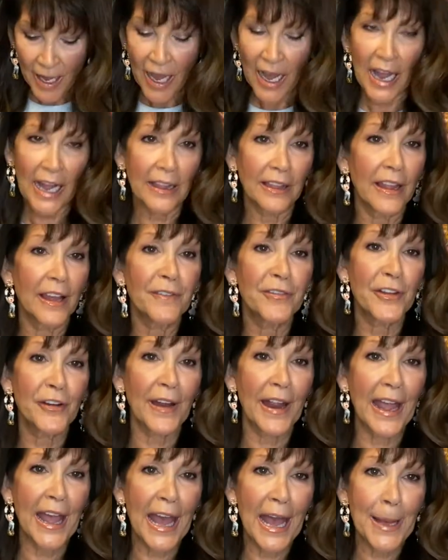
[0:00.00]
I love their
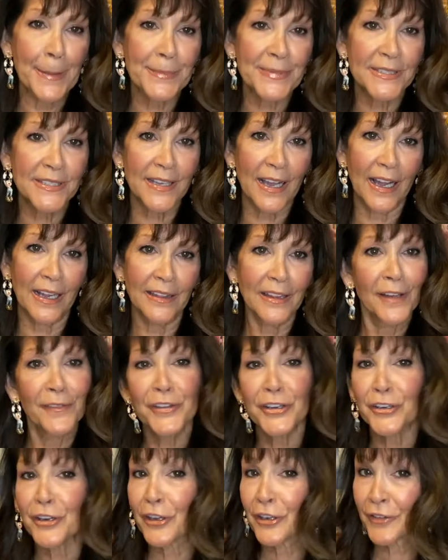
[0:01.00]
apps. I love
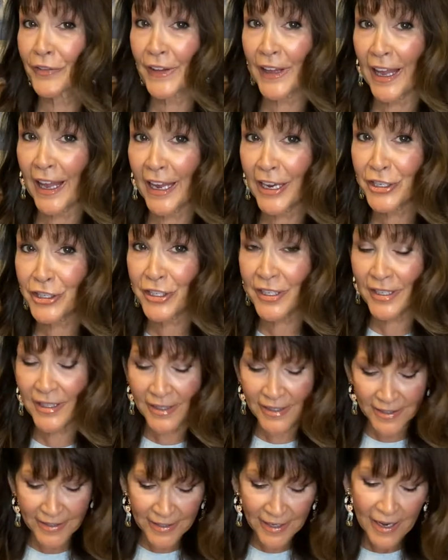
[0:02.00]
their
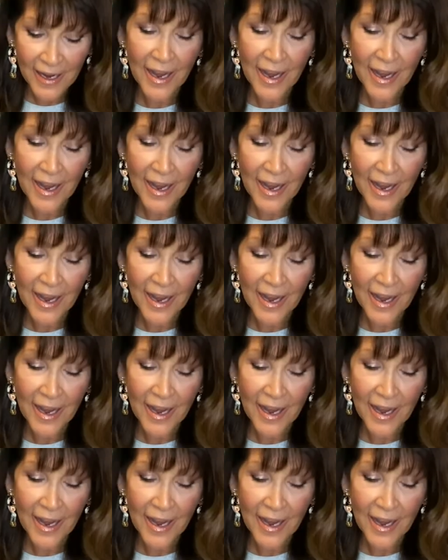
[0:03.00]
notifications.